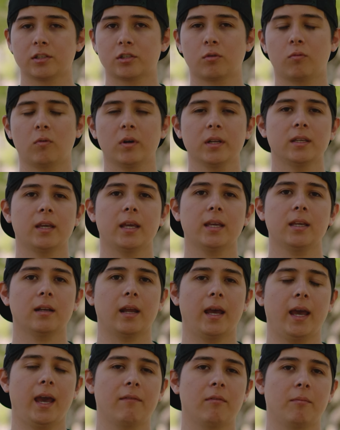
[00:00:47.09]
28,
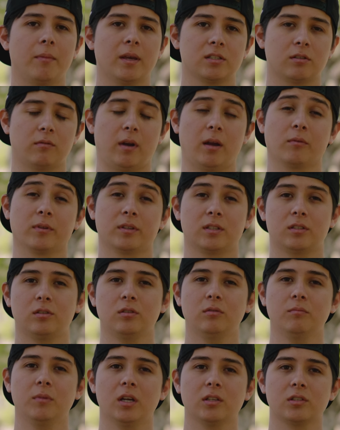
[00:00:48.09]
I haven't messed around with
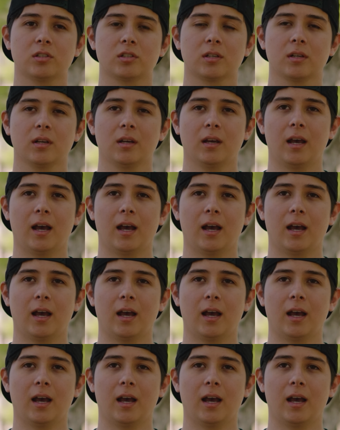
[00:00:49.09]
too much,